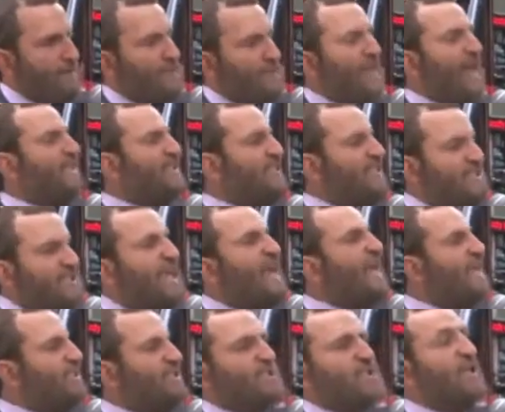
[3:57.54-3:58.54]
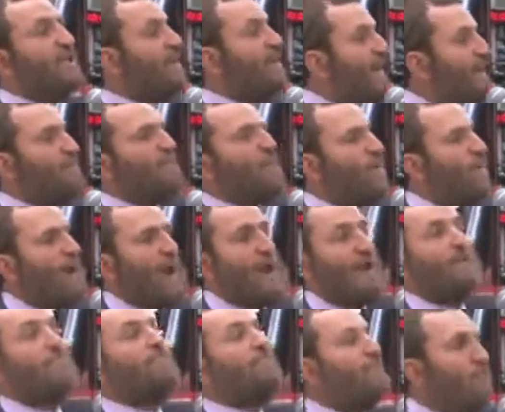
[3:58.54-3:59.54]
that seeks to liberate
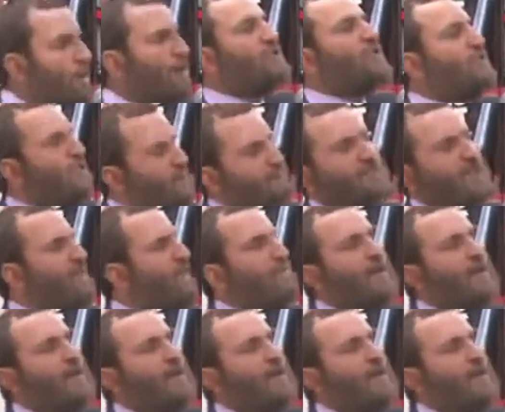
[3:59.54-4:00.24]
Muslims in the